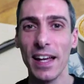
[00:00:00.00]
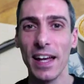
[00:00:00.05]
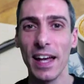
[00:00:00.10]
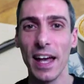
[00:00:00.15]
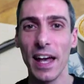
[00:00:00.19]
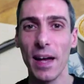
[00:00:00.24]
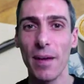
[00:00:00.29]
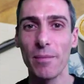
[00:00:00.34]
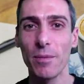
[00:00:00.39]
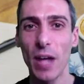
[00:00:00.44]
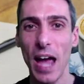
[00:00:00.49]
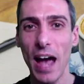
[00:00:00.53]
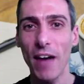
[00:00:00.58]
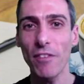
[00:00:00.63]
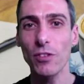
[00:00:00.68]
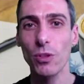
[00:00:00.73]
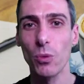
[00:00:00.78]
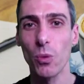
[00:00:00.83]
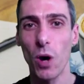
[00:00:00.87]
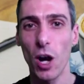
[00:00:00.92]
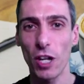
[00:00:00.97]
And you have
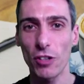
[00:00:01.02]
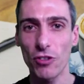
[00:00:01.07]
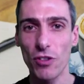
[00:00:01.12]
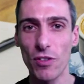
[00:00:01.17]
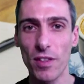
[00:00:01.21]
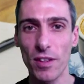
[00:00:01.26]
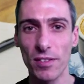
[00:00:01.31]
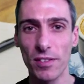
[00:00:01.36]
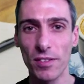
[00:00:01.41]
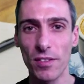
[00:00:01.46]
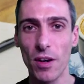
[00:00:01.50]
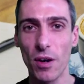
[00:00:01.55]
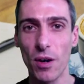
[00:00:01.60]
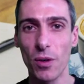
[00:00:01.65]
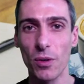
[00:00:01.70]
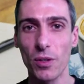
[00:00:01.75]
to watch this though.